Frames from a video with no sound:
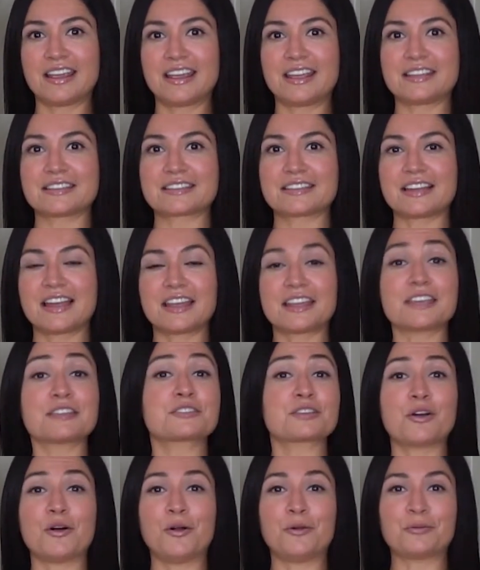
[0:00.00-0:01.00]
It's like
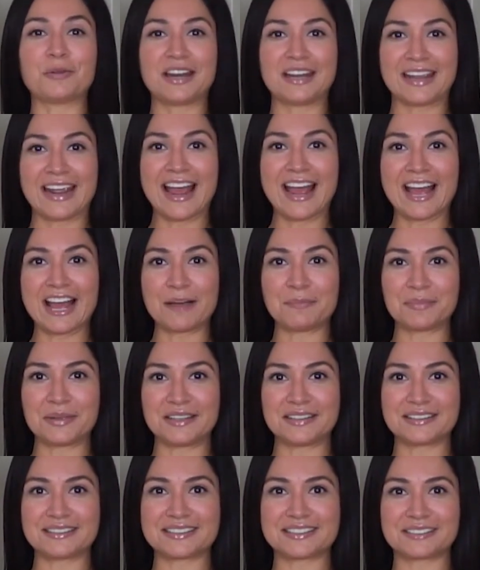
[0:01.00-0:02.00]
it's already
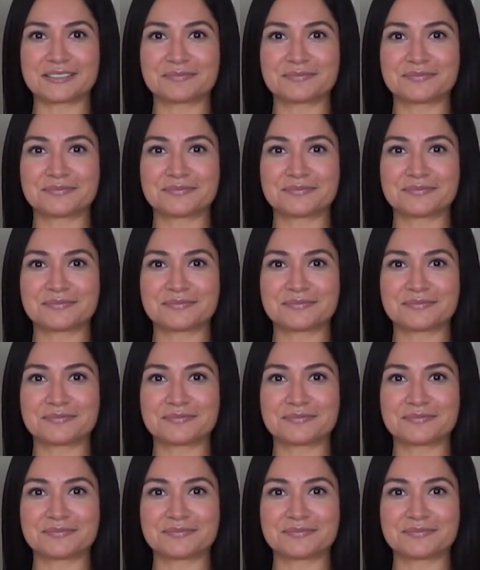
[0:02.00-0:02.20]
happened.